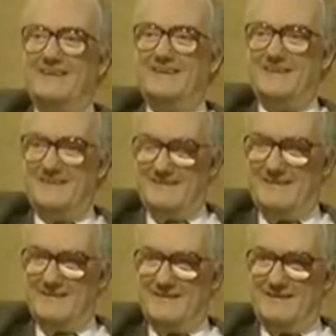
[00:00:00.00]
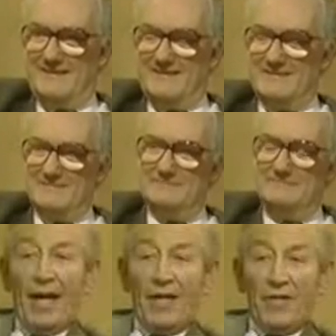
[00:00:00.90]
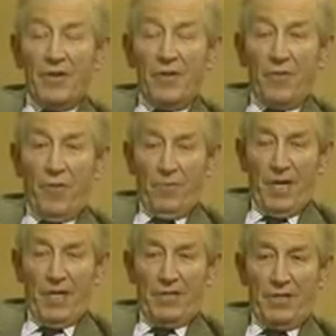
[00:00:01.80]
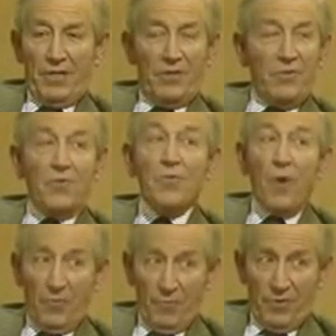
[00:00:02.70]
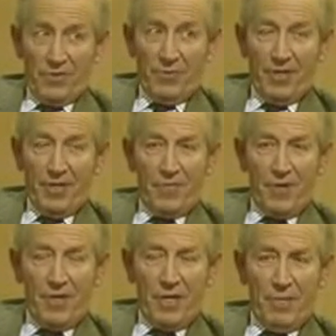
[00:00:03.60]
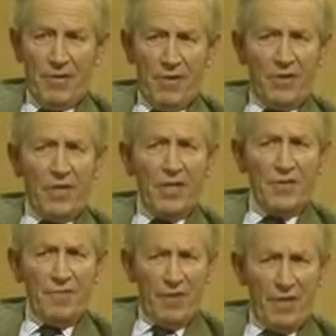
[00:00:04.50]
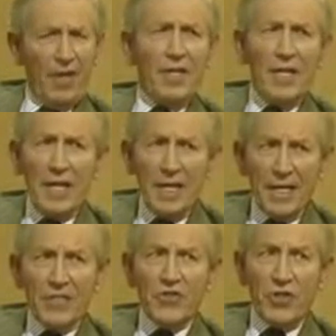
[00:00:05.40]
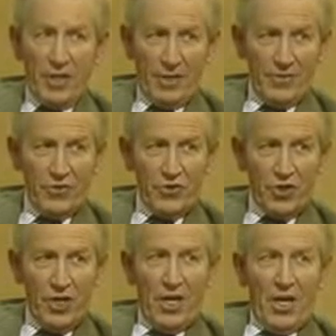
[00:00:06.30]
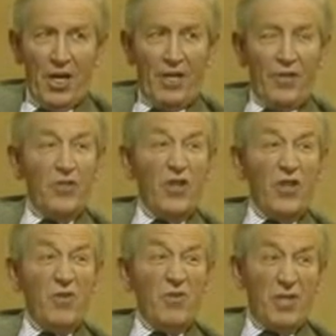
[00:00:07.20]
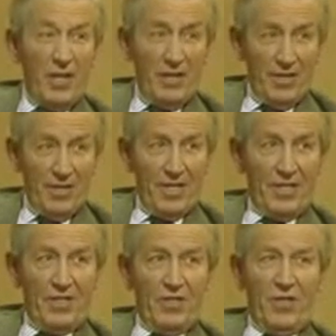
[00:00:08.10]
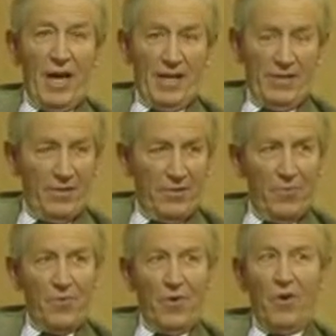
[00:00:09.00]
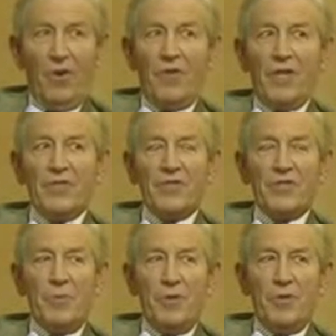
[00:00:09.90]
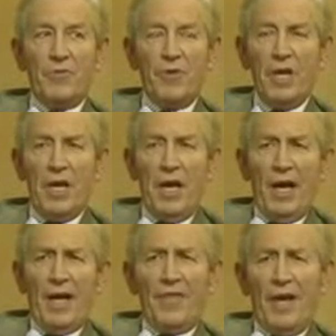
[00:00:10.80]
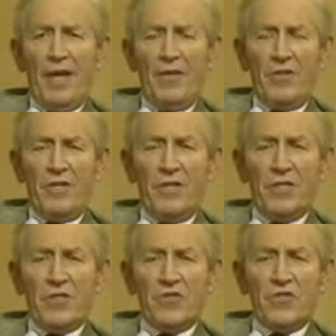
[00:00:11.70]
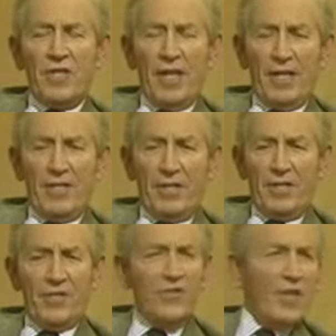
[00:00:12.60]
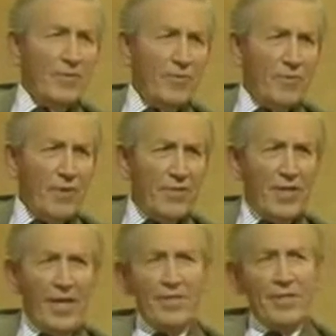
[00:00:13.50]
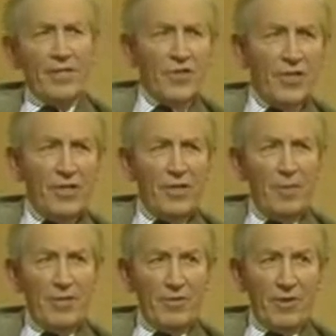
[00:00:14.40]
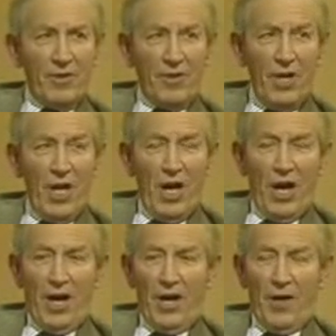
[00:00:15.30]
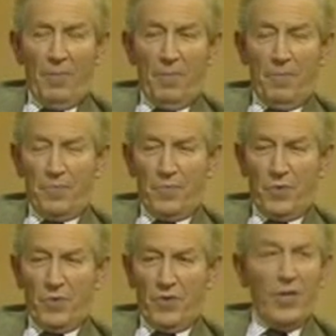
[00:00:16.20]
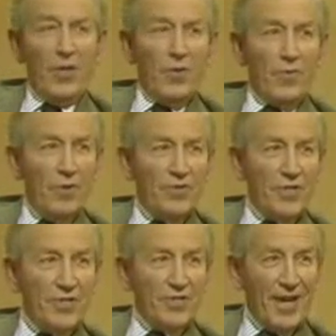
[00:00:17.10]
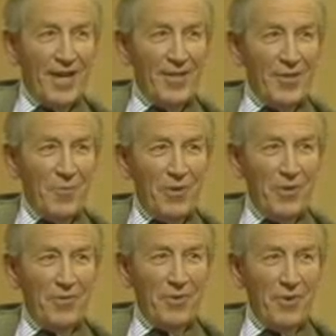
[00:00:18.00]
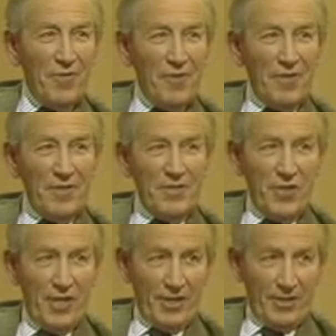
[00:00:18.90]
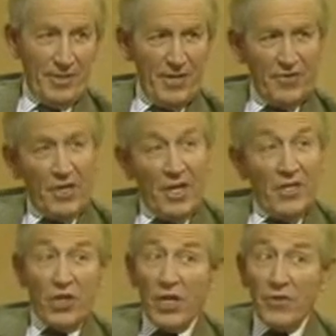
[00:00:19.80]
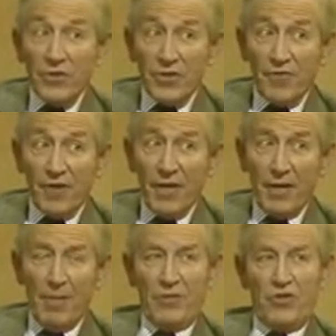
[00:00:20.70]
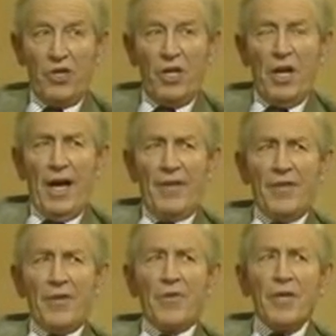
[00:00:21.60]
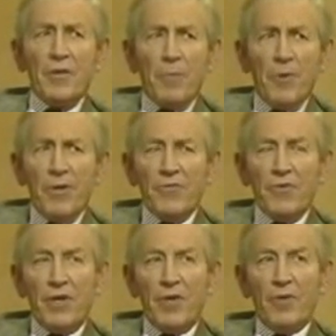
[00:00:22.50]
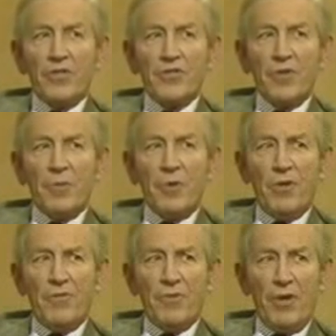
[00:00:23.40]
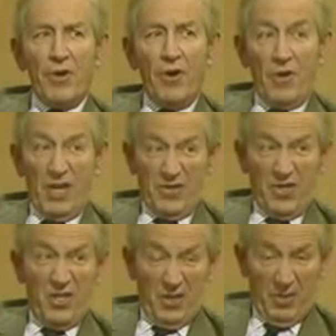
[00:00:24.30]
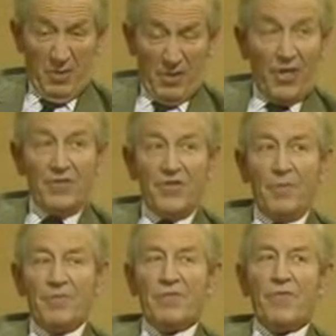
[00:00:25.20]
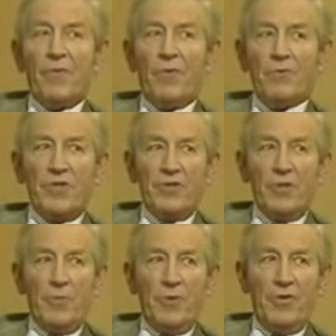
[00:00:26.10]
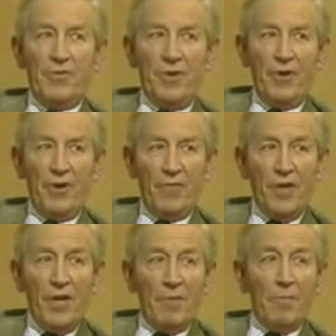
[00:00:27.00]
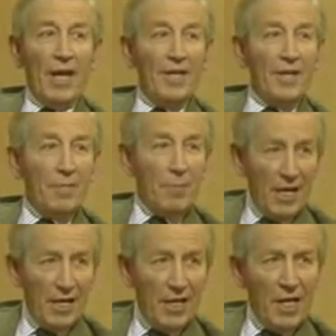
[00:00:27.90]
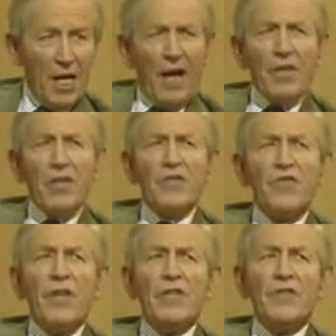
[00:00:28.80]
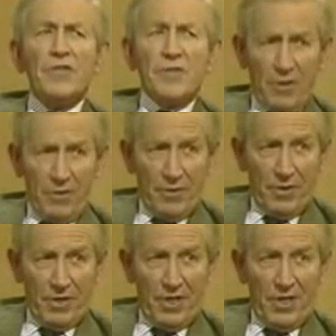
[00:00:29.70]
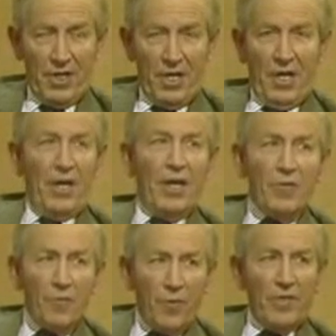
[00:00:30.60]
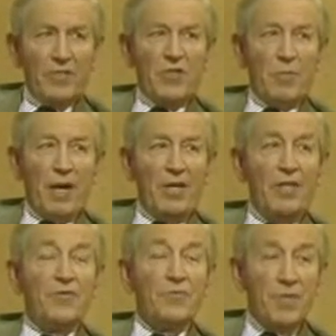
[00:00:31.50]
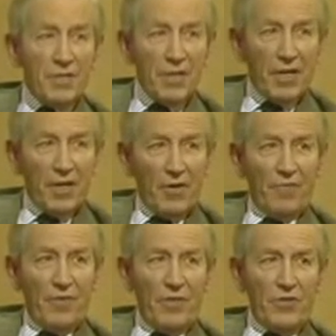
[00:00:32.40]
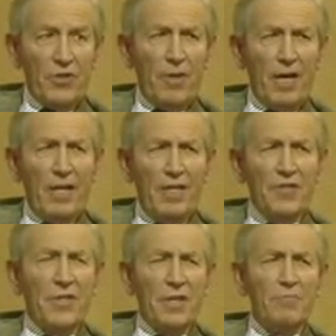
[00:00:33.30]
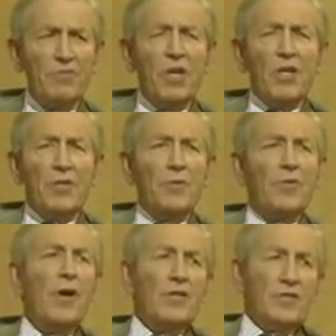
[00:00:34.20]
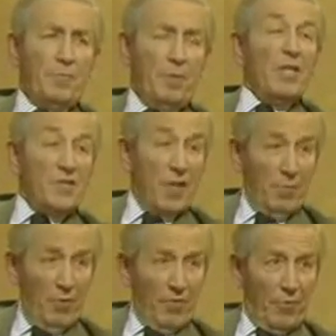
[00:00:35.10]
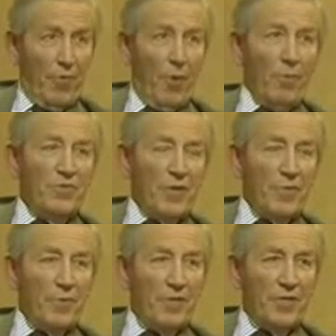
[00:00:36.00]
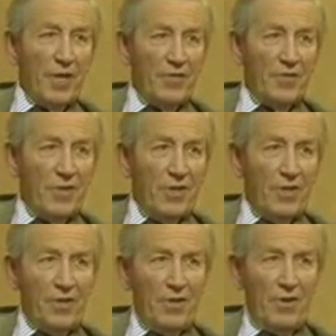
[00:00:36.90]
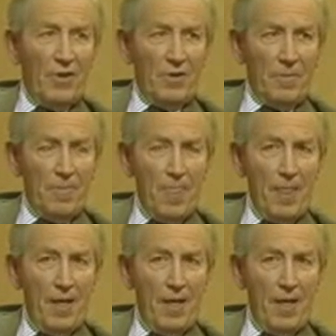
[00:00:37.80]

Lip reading: Nietzsche. And from 1902 onwards, when he read him, I think there is a very clear change in the general tenor and in the attitude of Yeats's poetry, and that slightly sultry, slightly sentimental, Yellow Roses kind of poetry of fin de siècle Yeats changes very much. And the great poetry, which is the poetry, as Yeats himself calls it, the poetry of blood and mire, I think is very strongly influenced by his reading of Nietzsche, by his attempts to grasp some of the problems that we discussed earlier on.